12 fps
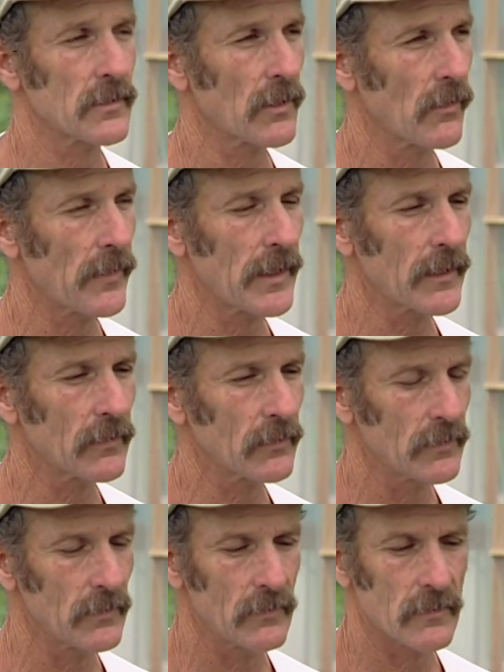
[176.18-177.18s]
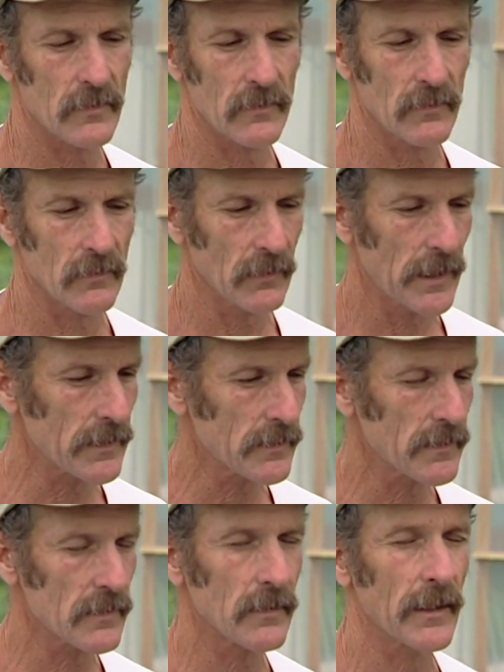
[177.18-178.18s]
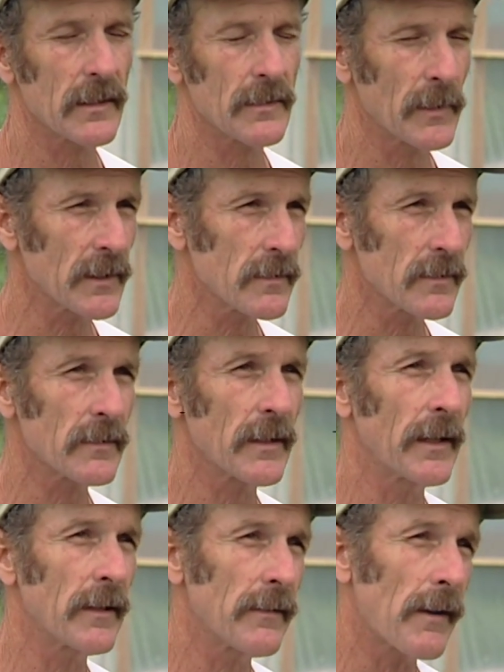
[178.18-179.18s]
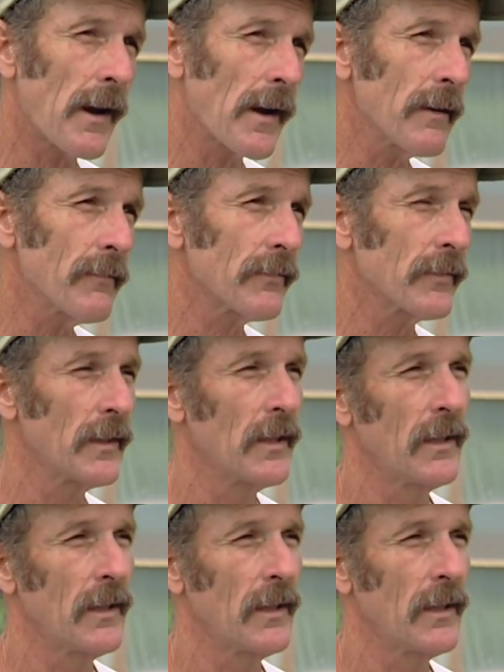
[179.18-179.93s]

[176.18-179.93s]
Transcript: So that includes lettuces, lettuce mixes, endive,